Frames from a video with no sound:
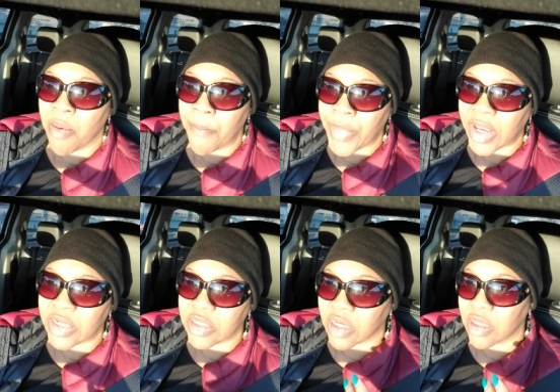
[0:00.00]
but
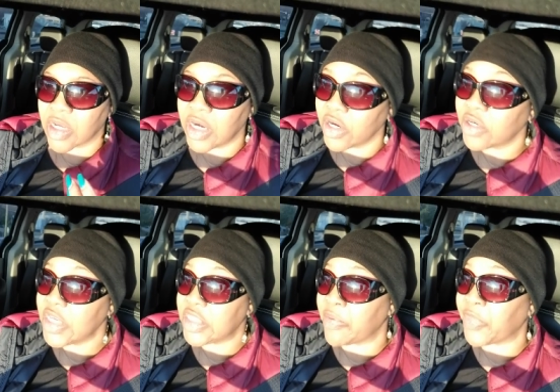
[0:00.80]
clearly
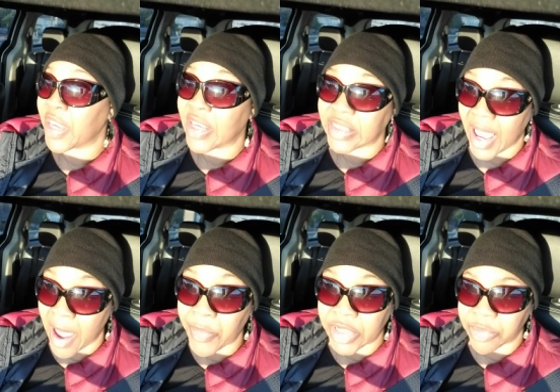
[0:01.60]
something has
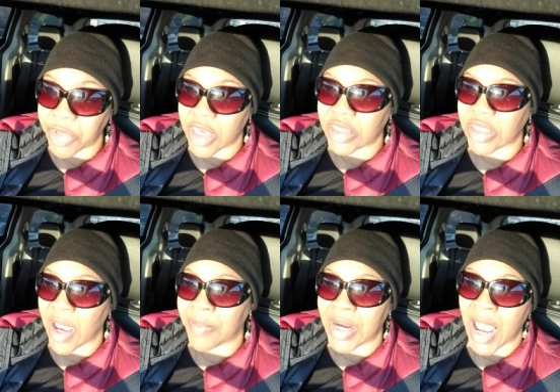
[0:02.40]
happened because
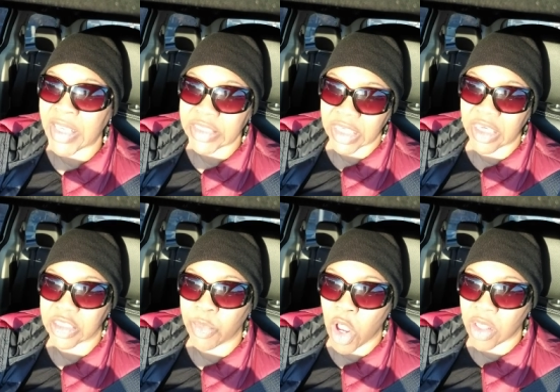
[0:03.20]
I'm not seeing
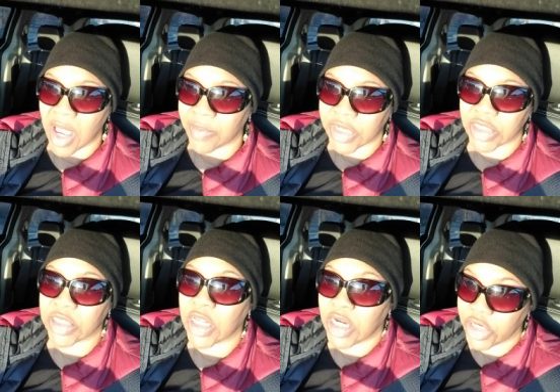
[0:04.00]
small objects
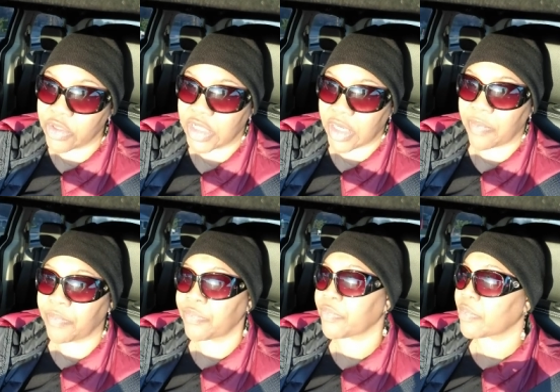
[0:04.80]
clearly.
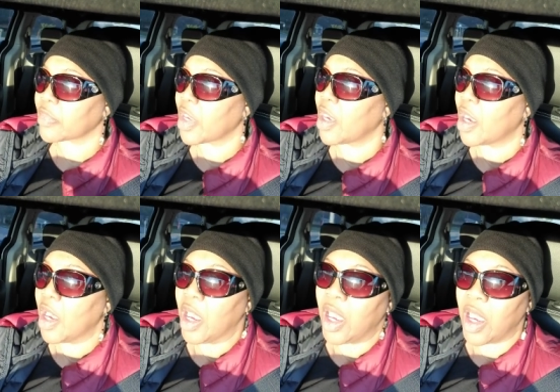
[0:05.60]

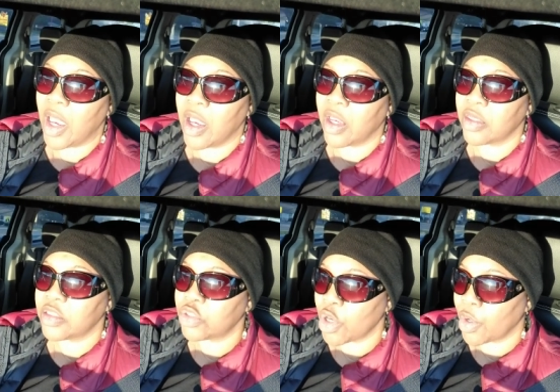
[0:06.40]
Uh,
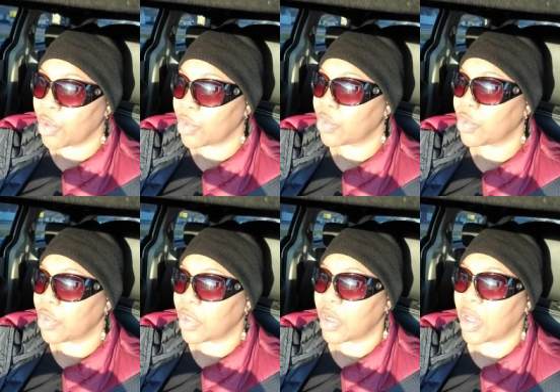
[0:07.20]
so
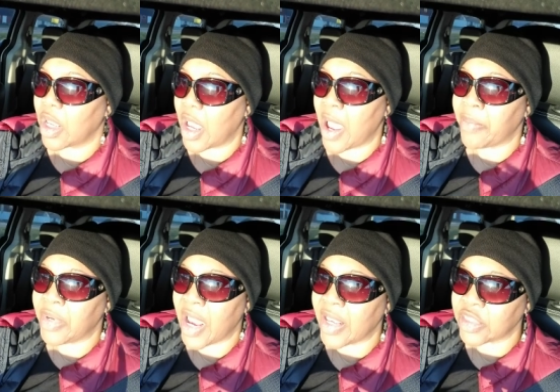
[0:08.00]
I'm
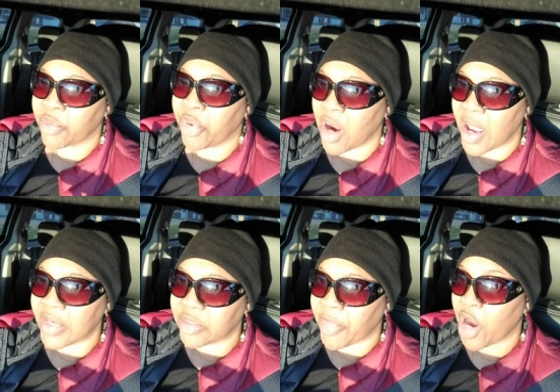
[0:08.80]
not
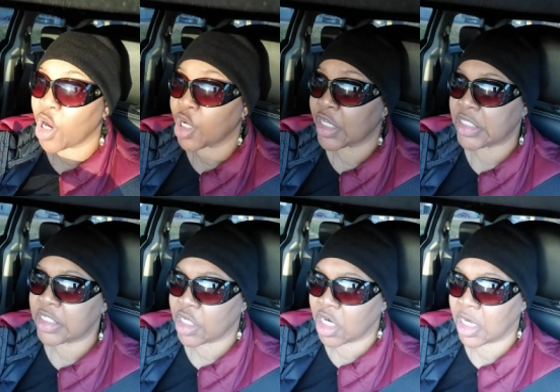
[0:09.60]
surprised by her
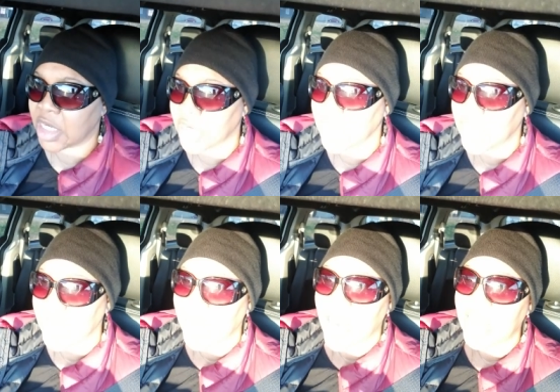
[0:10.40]
concern.
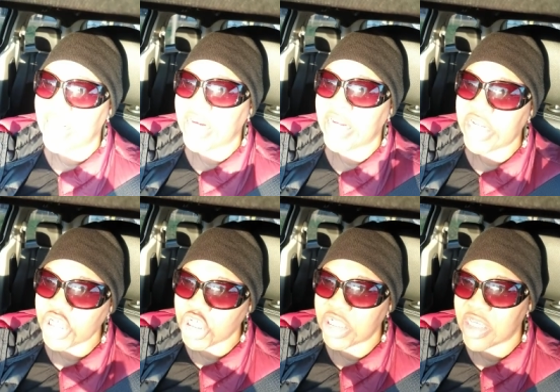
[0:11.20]
And then in
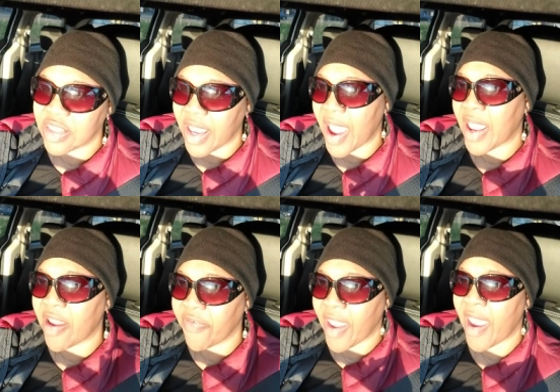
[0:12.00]
addition to that,
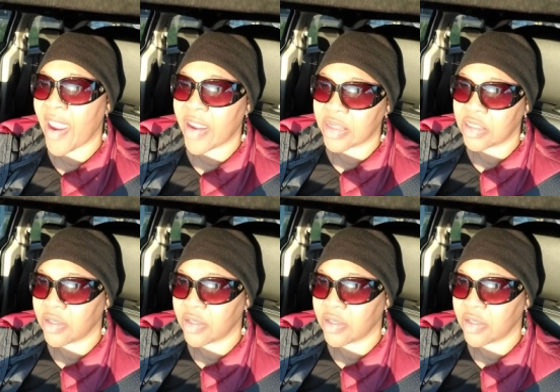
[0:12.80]
I've had